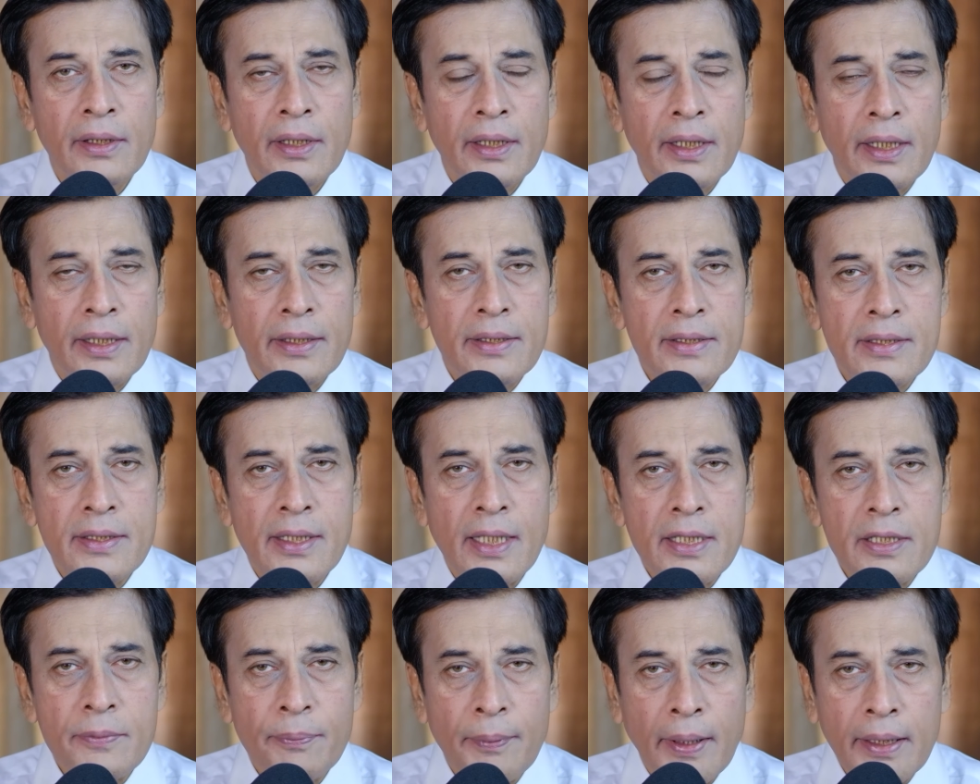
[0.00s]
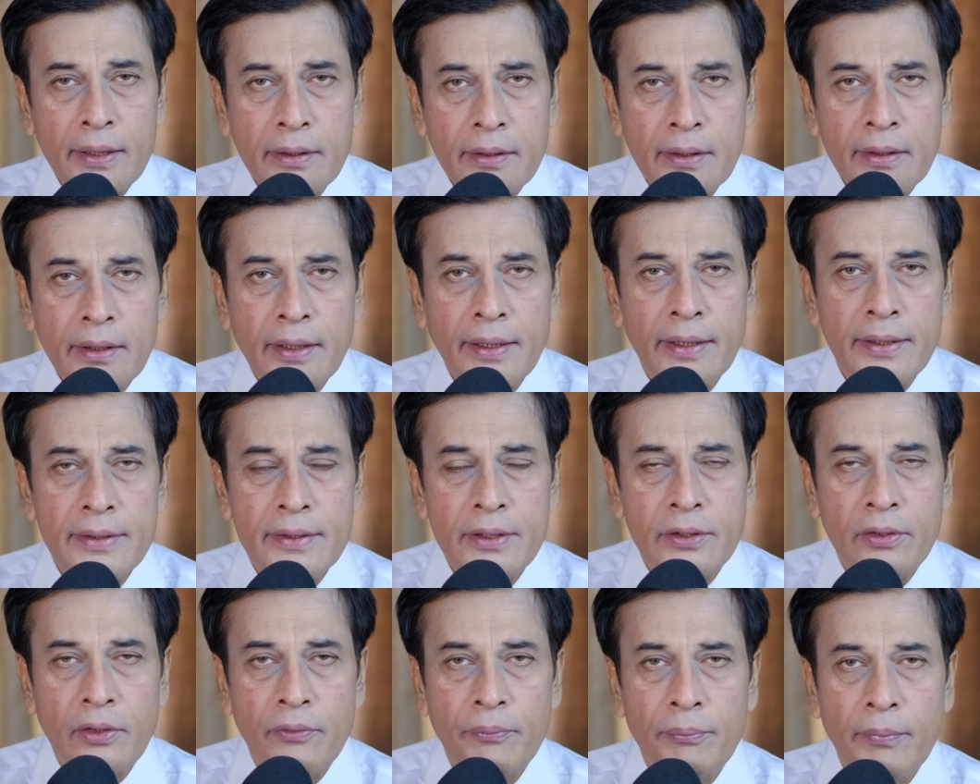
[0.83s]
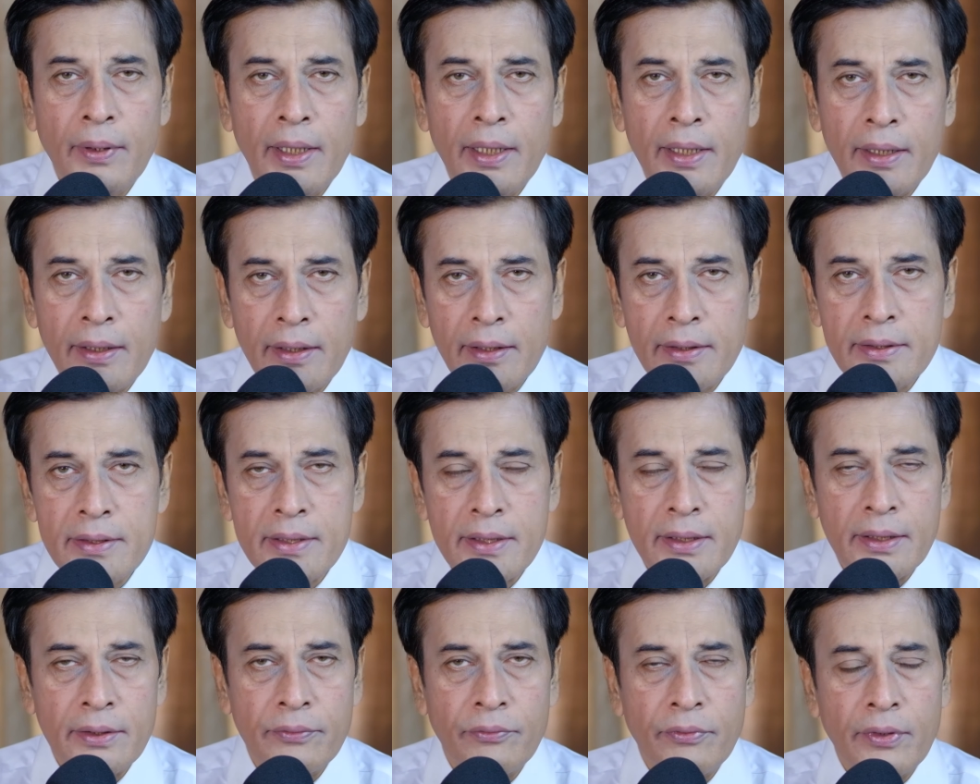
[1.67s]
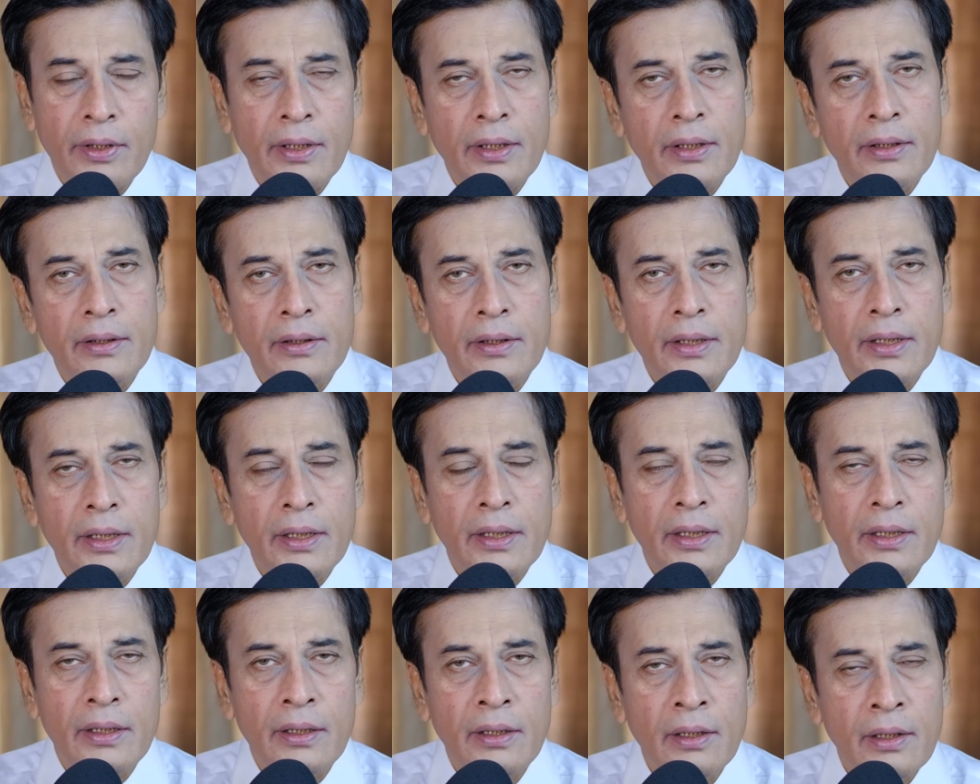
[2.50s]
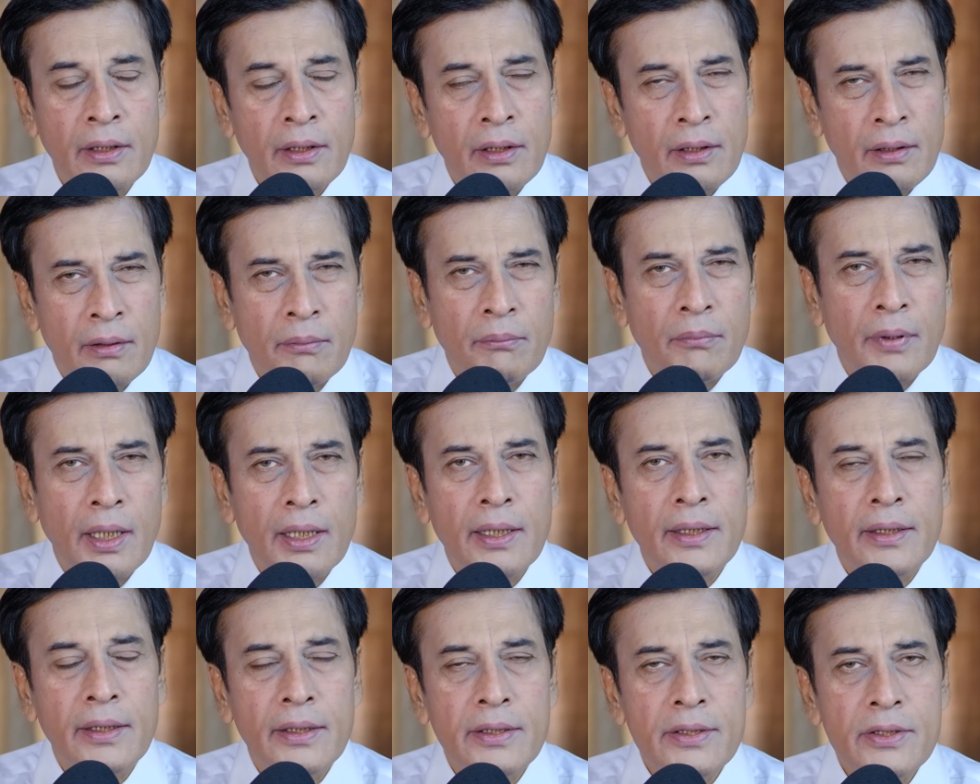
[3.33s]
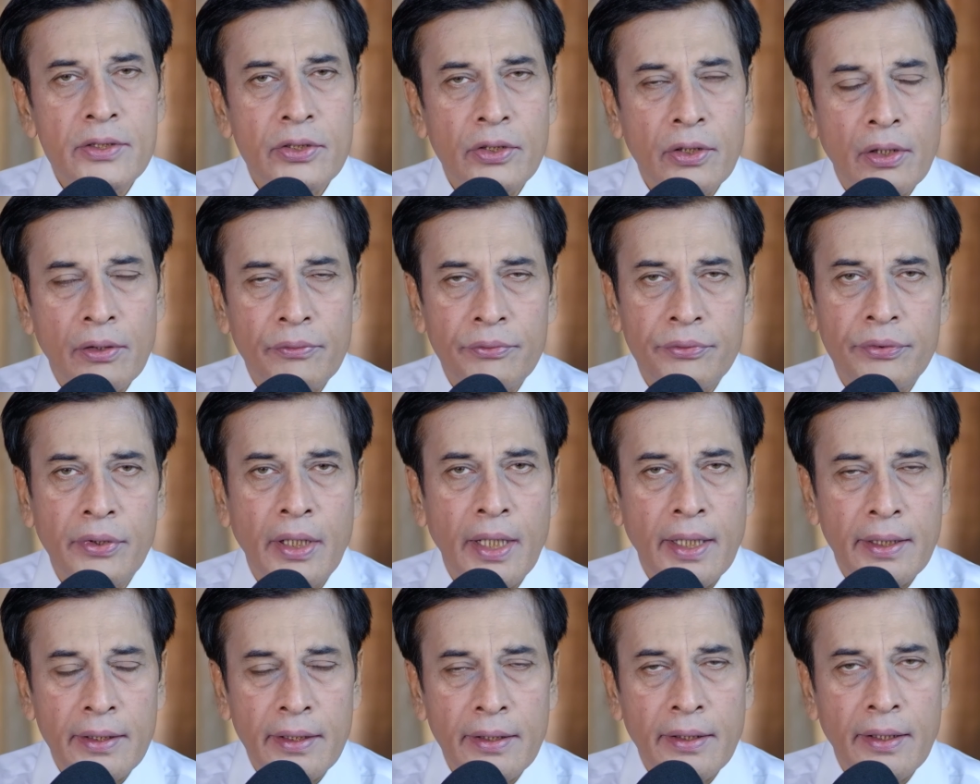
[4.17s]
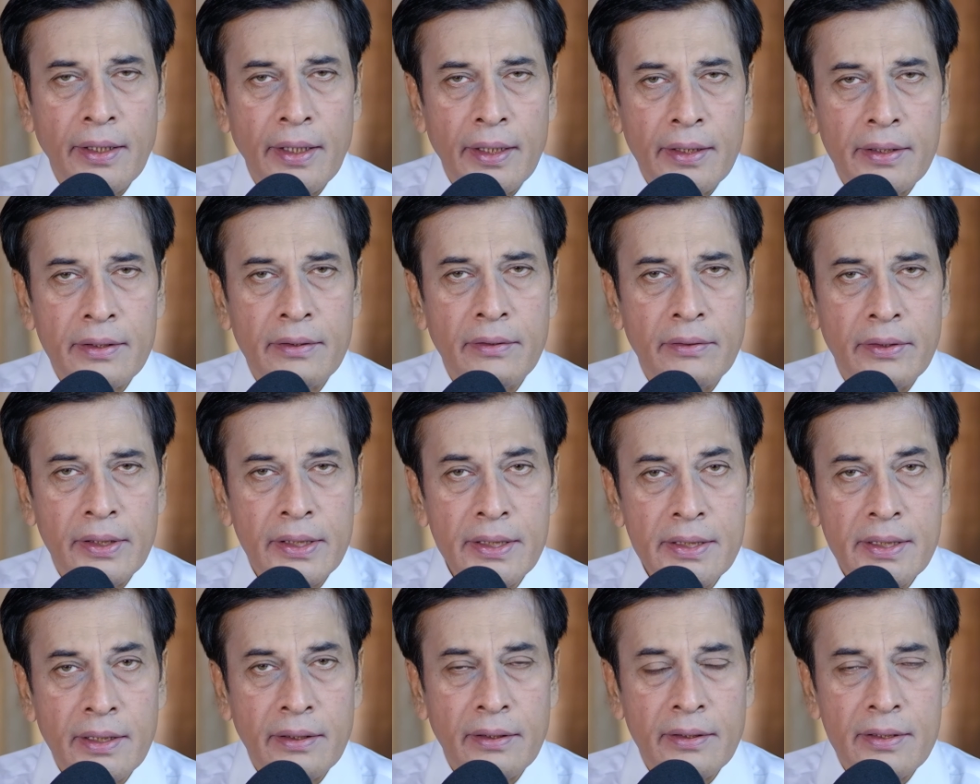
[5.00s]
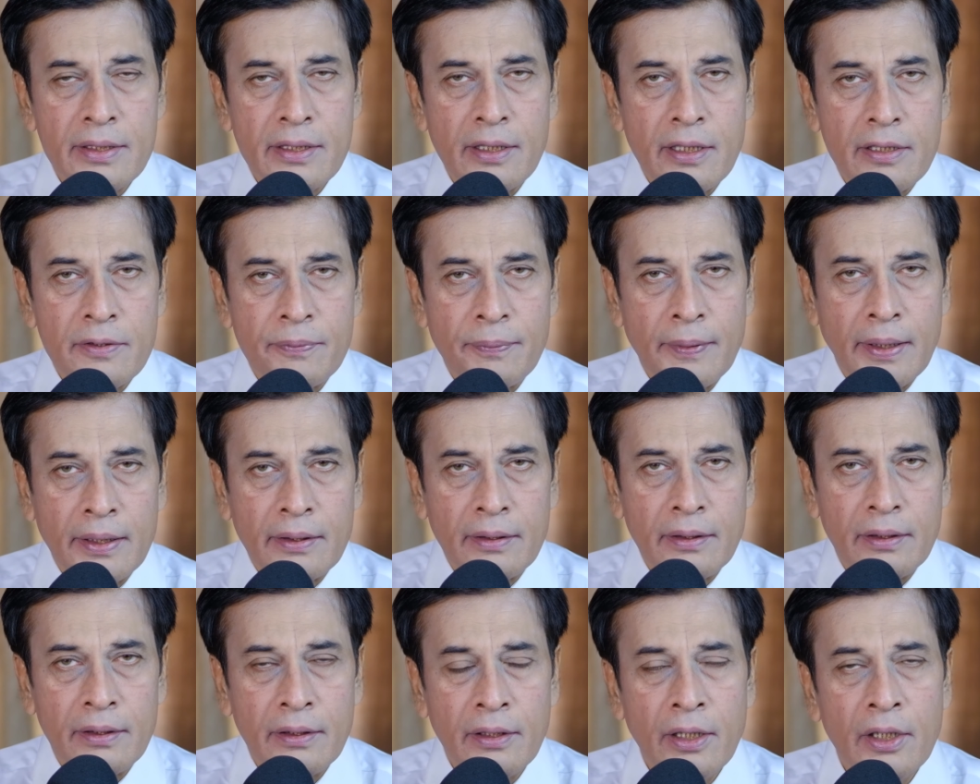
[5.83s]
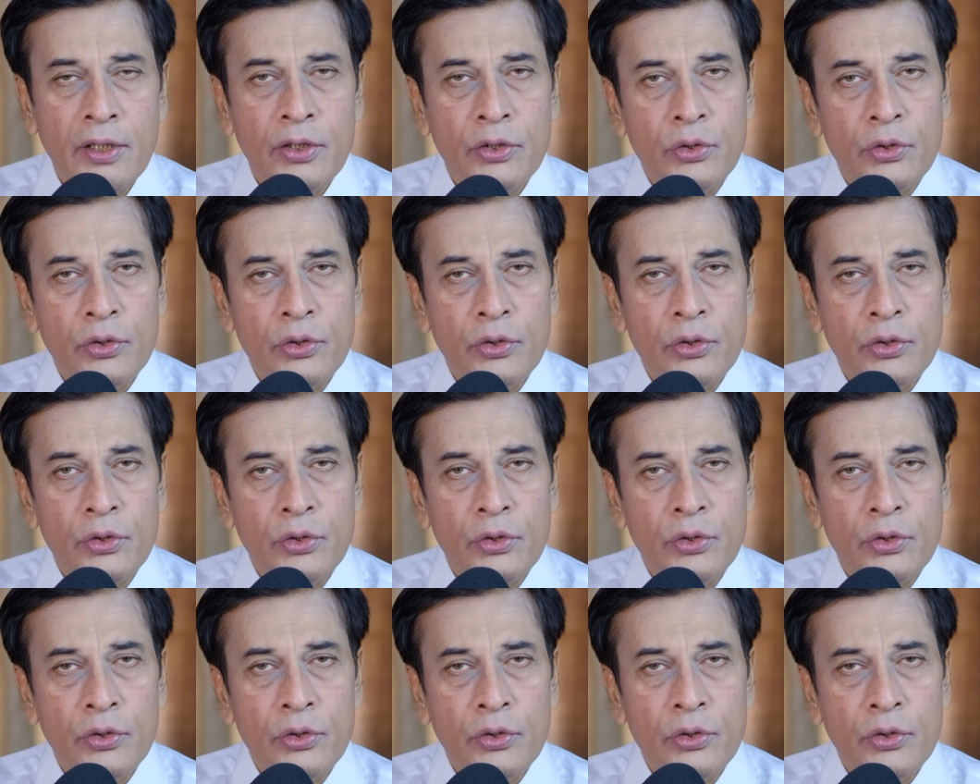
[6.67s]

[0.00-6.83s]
in suspected cases of malignancy where the malignancy of head and neck region is suspected.